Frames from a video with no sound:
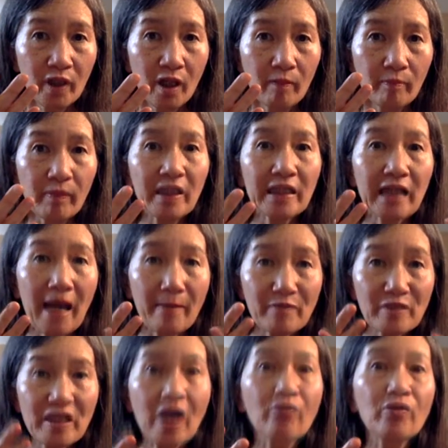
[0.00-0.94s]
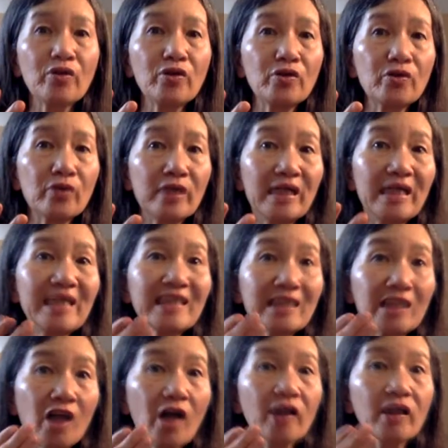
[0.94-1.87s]
But I'm telling you, it's
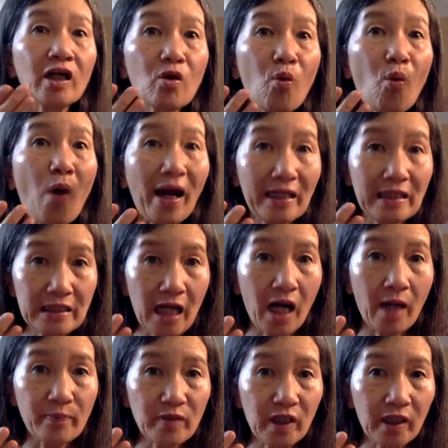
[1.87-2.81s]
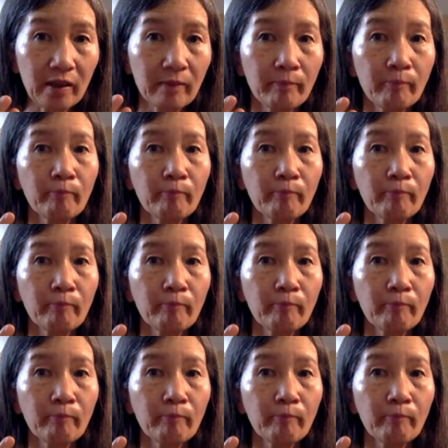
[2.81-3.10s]
not a one-time thing.